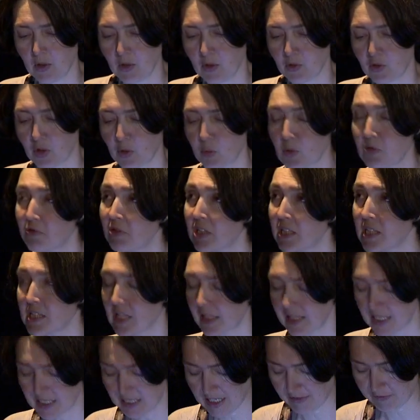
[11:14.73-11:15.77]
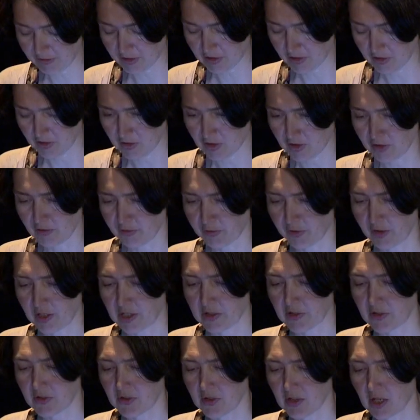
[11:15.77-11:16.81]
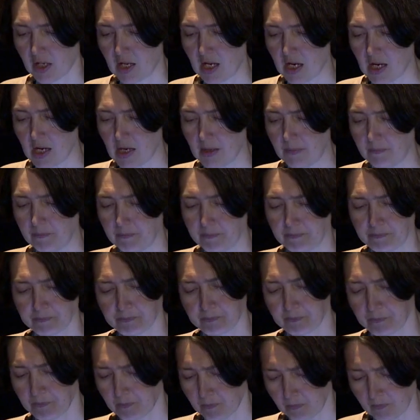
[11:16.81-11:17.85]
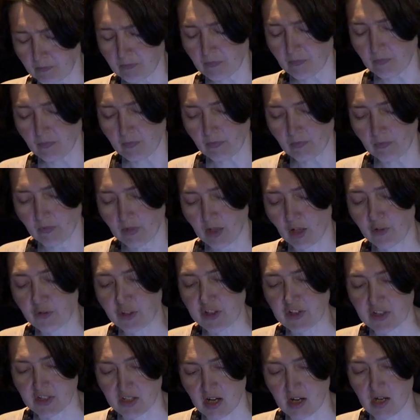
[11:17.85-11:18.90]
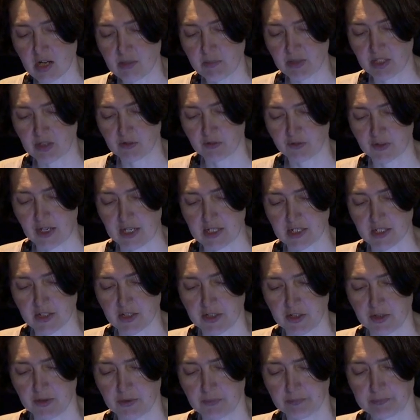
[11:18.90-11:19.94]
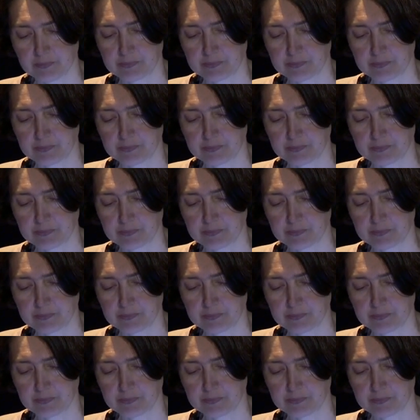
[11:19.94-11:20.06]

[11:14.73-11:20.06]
So we're really seeing evidence of this, um, of this timing effect too.